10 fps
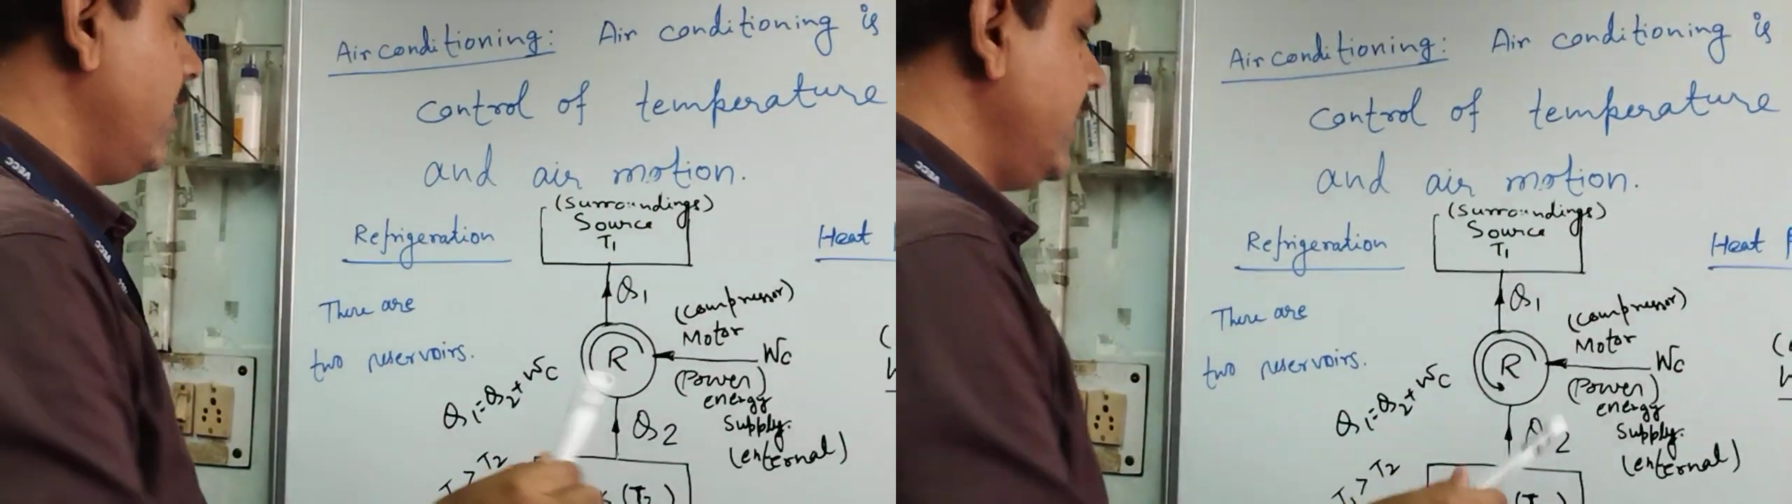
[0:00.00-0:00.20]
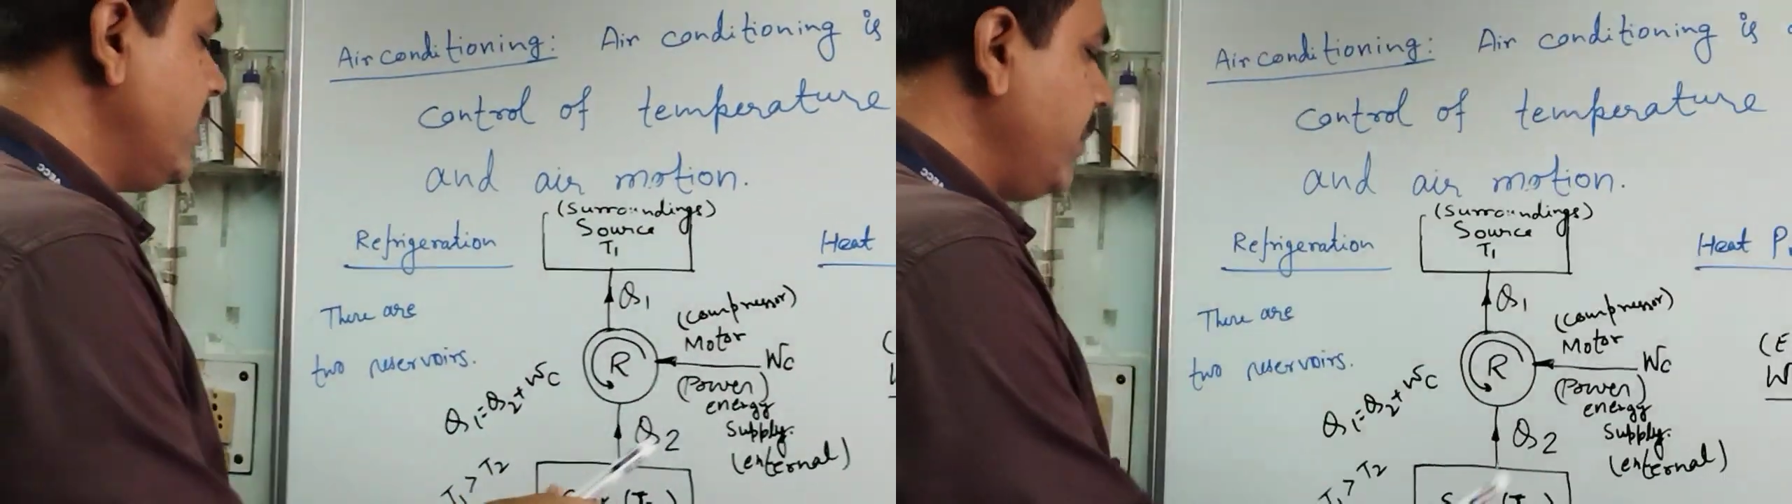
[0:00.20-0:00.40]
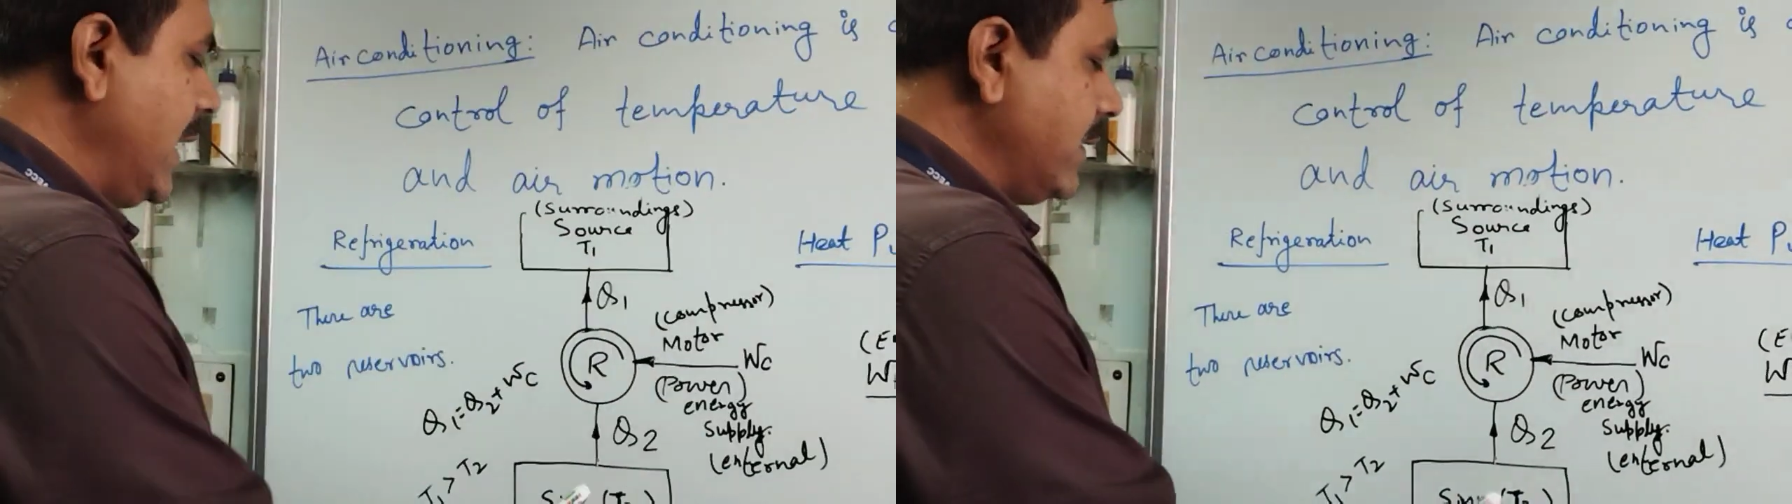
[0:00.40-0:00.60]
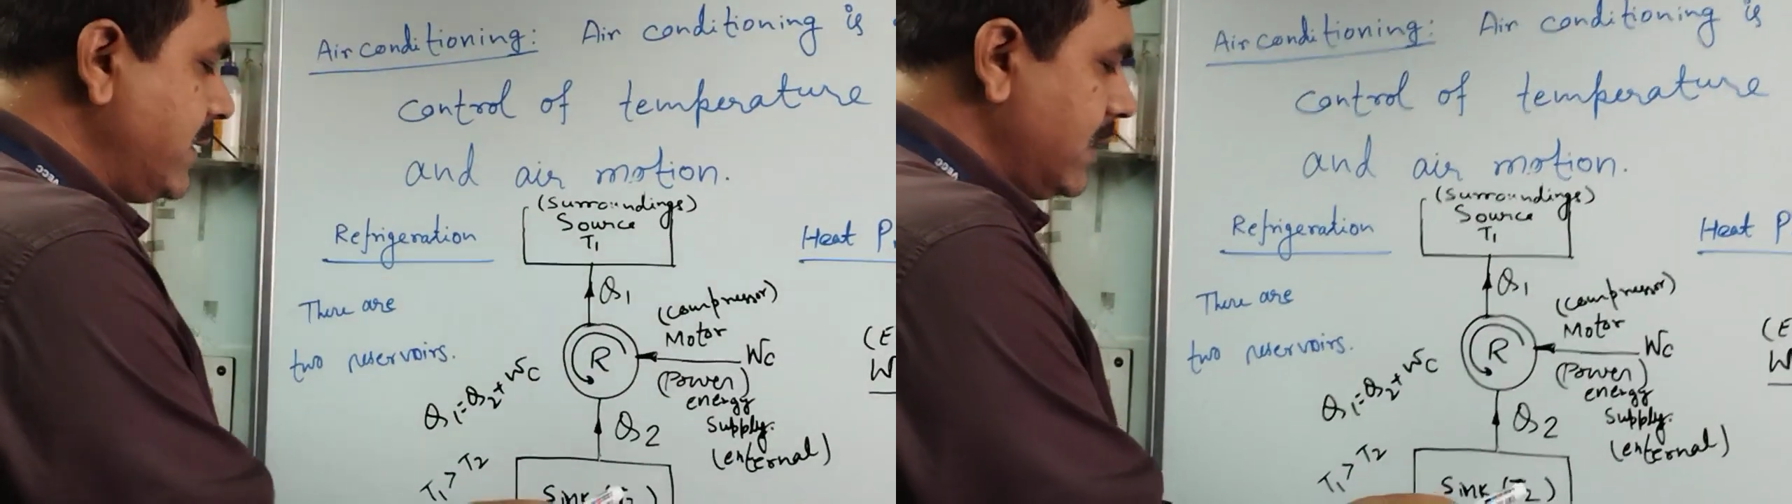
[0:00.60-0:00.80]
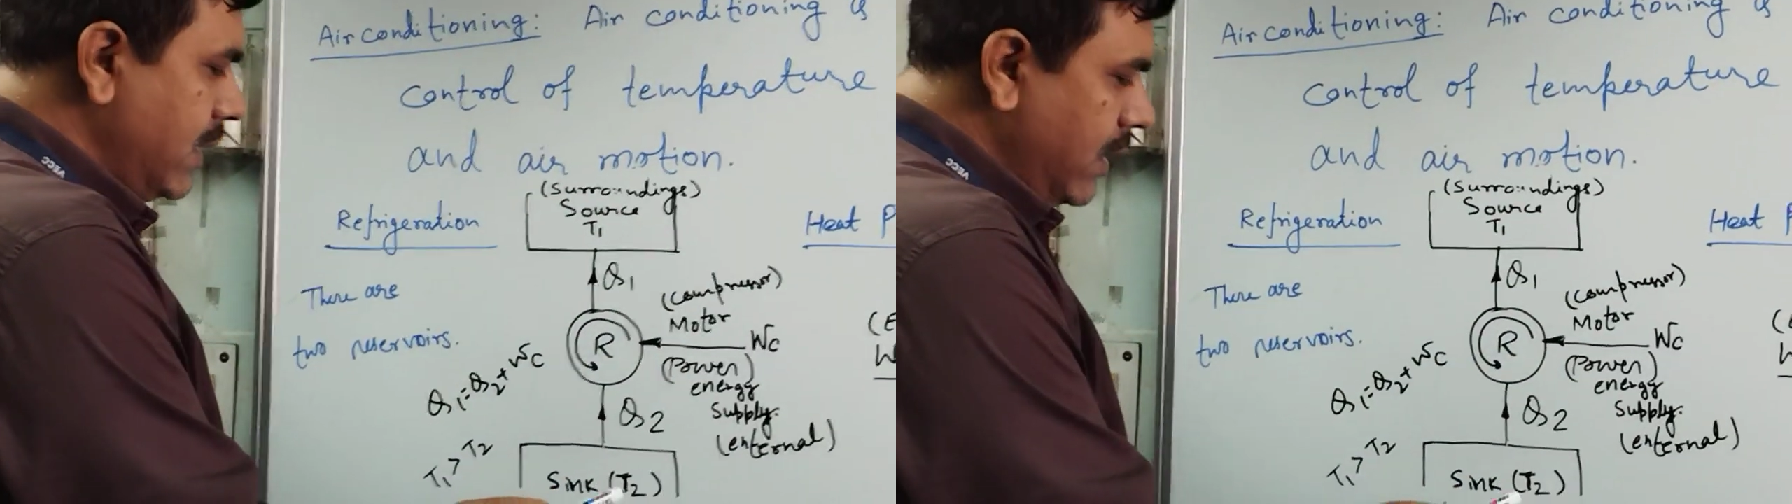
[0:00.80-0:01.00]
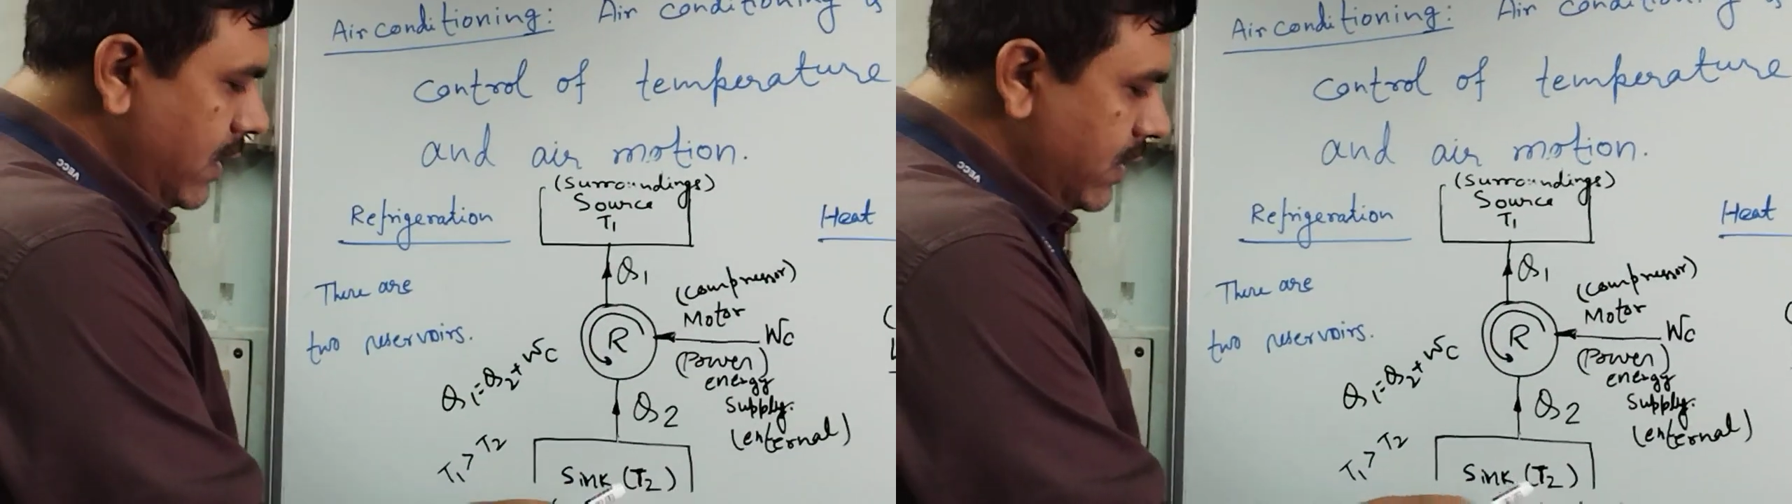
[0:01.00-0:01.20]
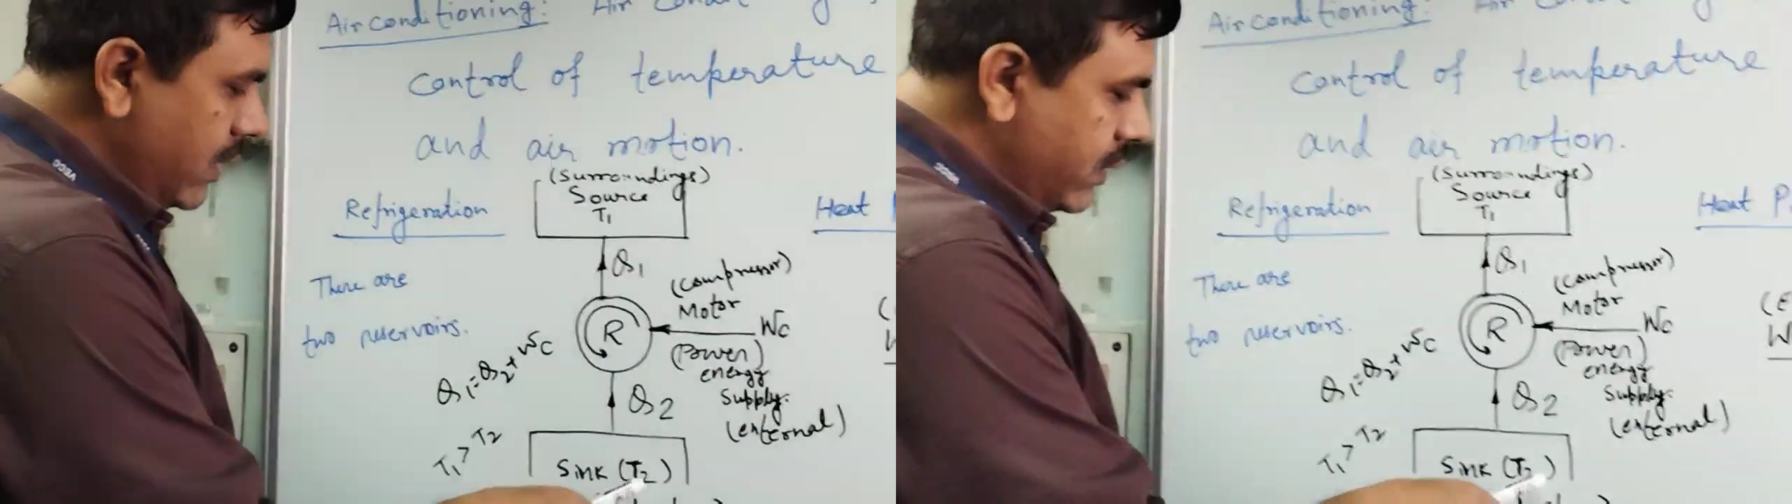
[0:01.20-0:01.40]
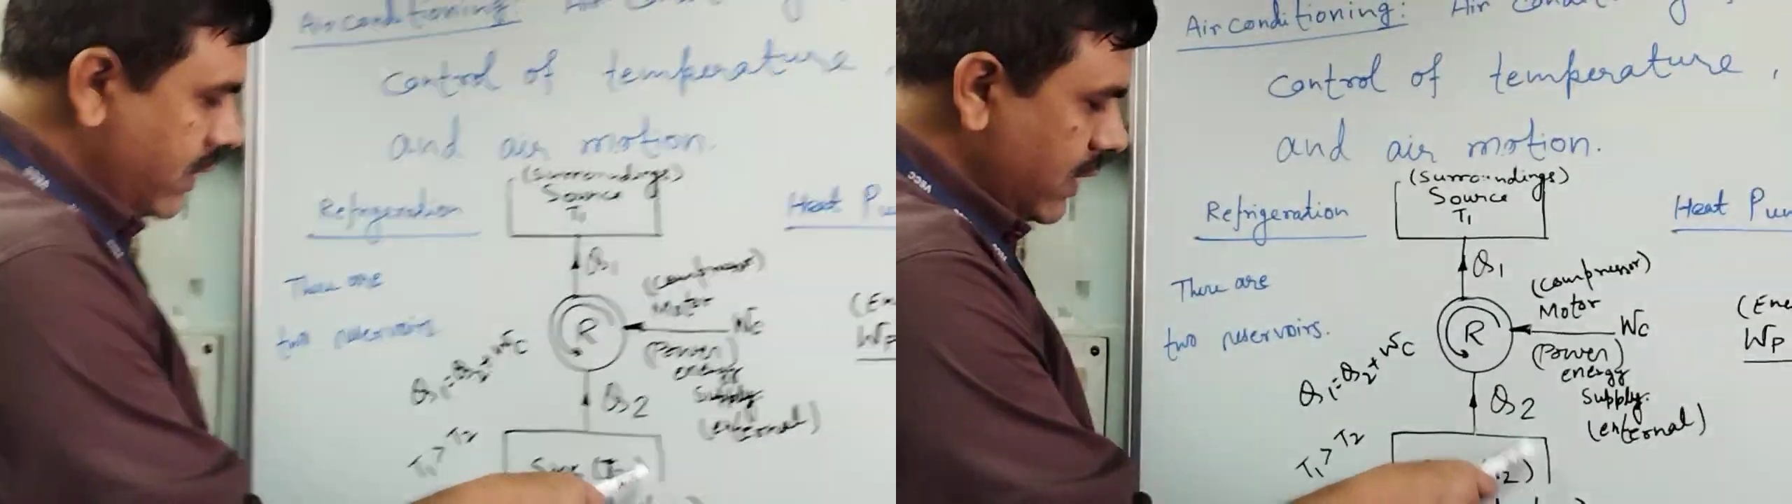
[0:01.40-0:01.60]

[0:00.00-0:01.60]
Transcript: This means the